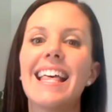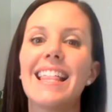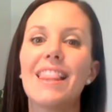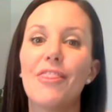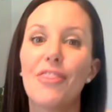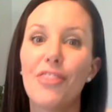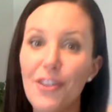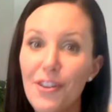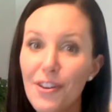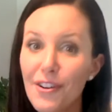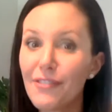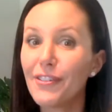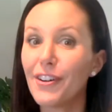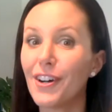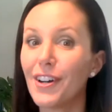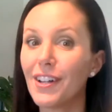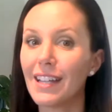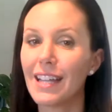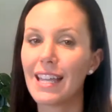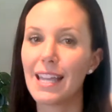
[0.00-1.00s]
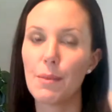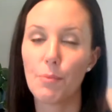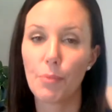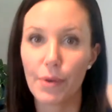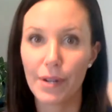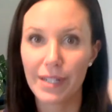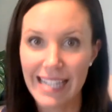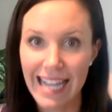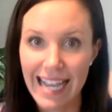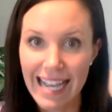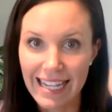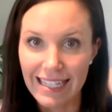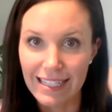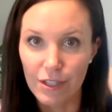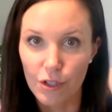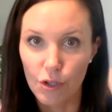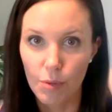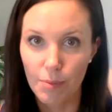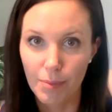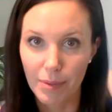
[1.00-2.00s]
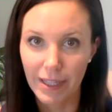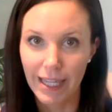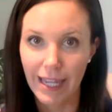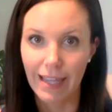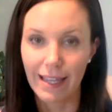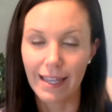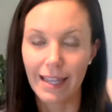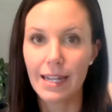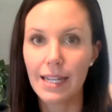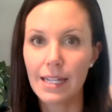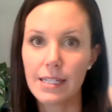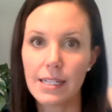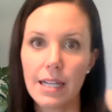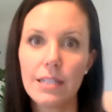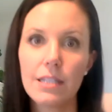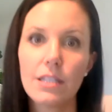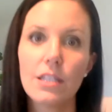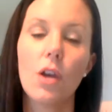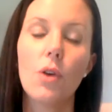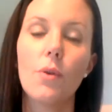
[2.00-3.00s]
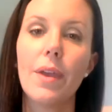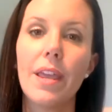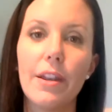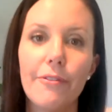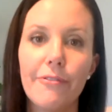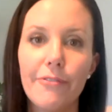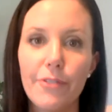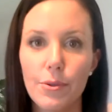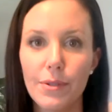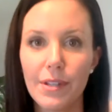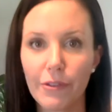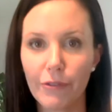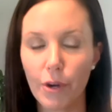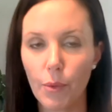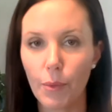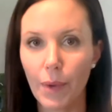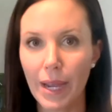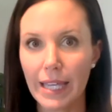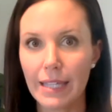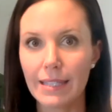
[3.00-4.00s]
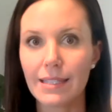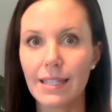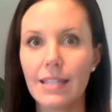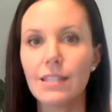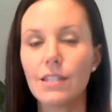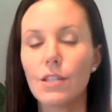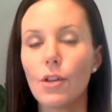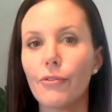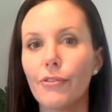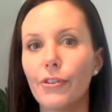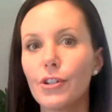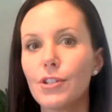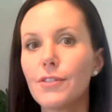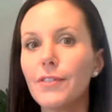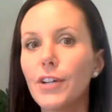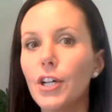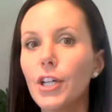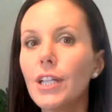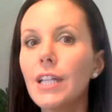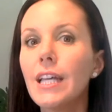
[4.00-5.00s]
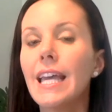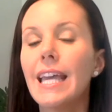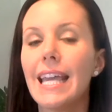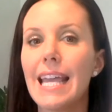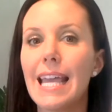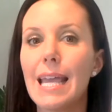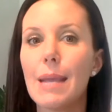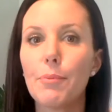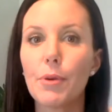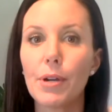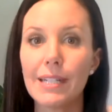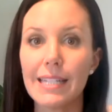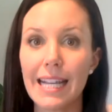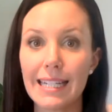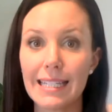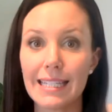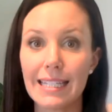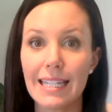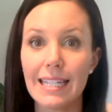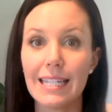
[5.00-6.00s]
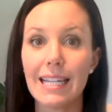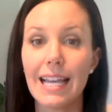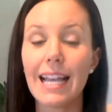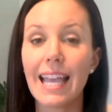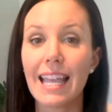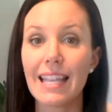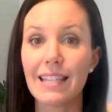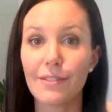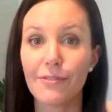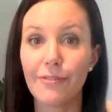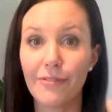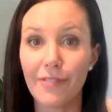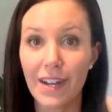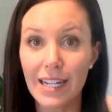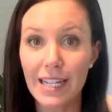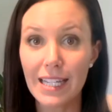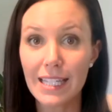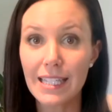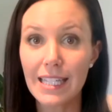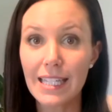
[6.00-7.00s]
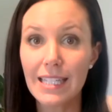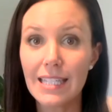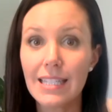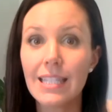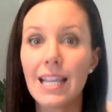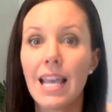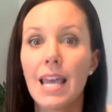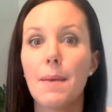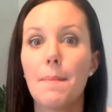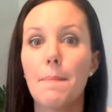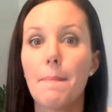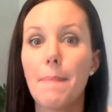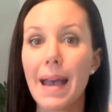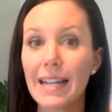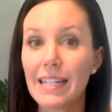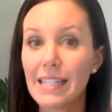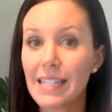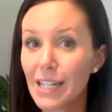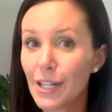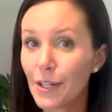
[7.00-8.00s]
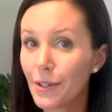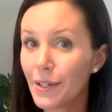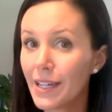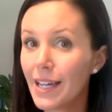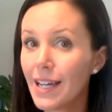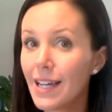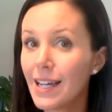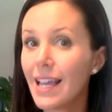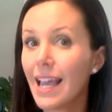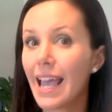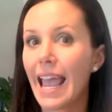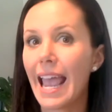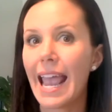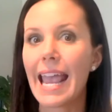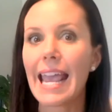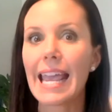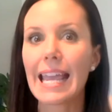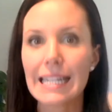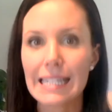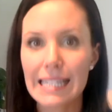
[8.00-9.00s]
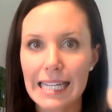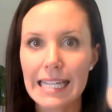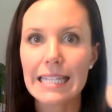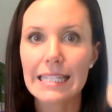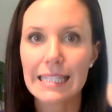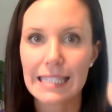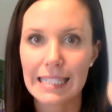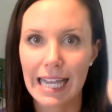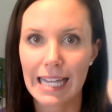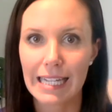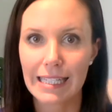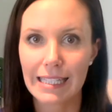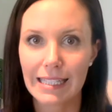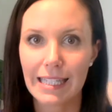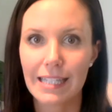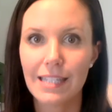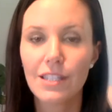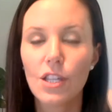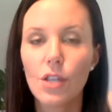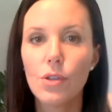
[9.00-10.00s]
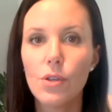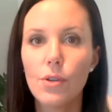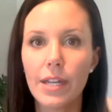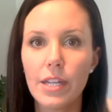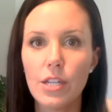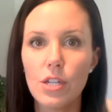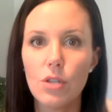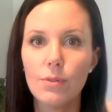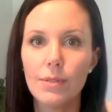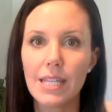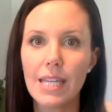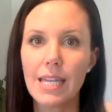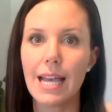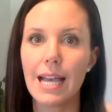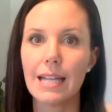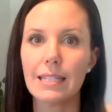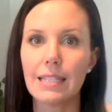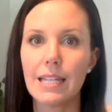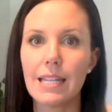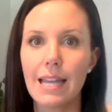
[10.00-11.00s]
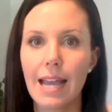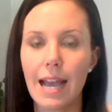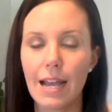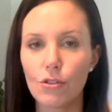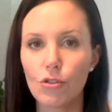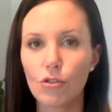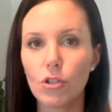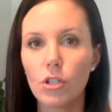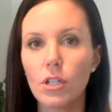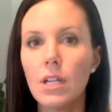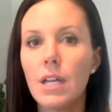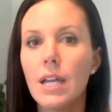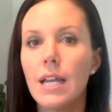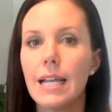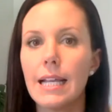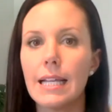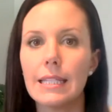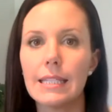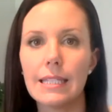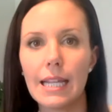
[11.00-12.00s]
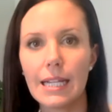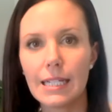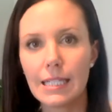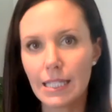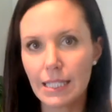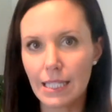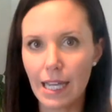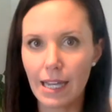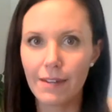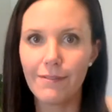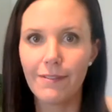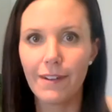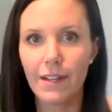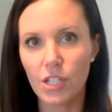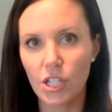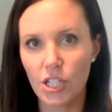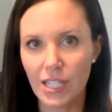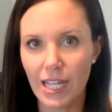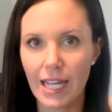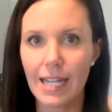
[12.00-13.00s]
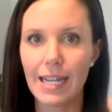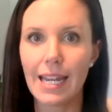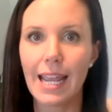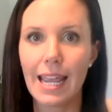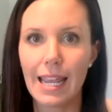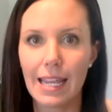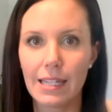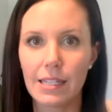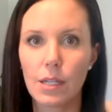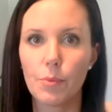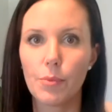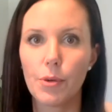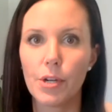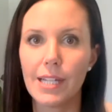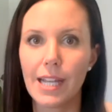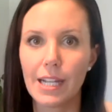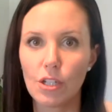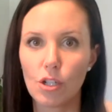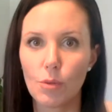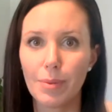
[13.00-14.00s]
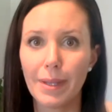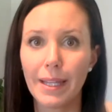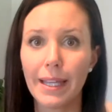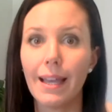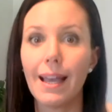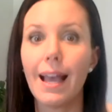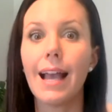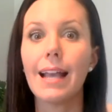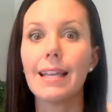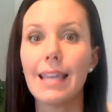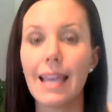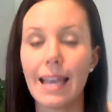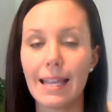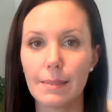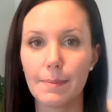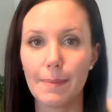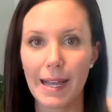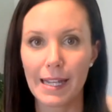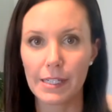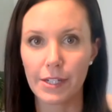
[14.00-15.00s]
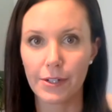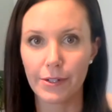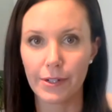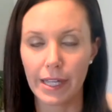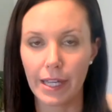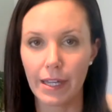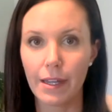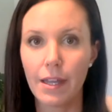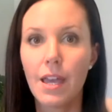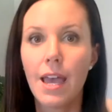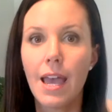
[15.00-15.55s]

Third of all, it protects your plant and it does so in a few different ways. And so, first of all, it protects it against funguses, bacteria, and insects. And so you can use it as a natural insecticide, fungicide, and to protect your plant against bacteria.